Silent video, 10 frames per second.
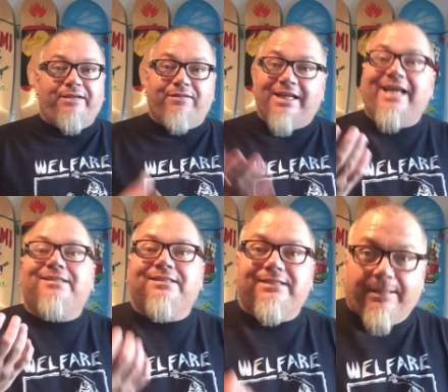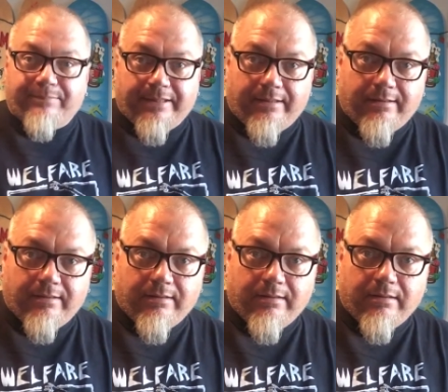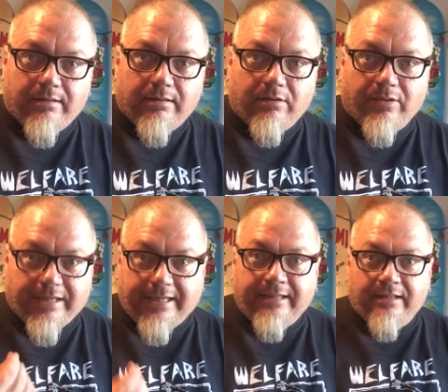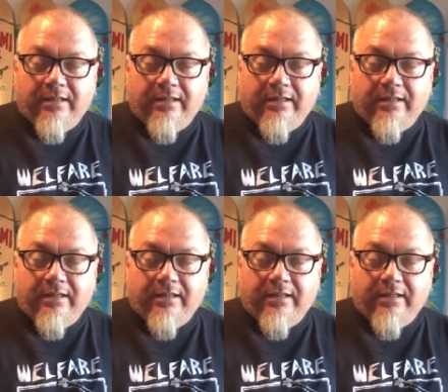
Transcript: even accept it. Okay?